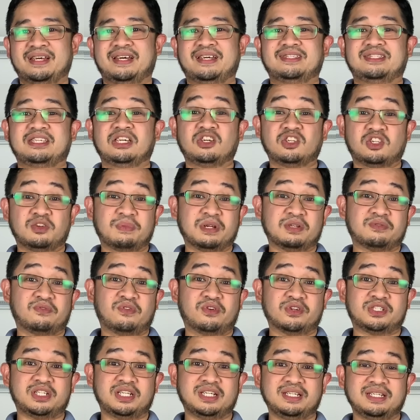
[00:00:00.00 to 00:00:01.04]
Thank you so much for
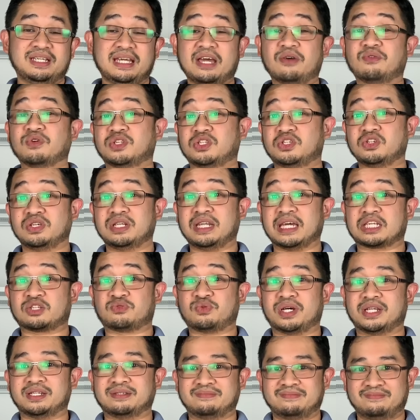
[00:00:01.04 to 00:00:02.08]
watching, and we'll see you in the next
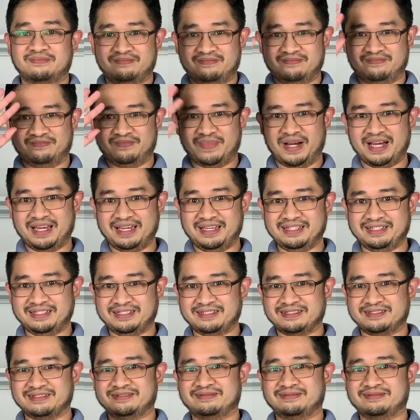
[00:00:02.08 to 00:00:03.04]
one. Bye!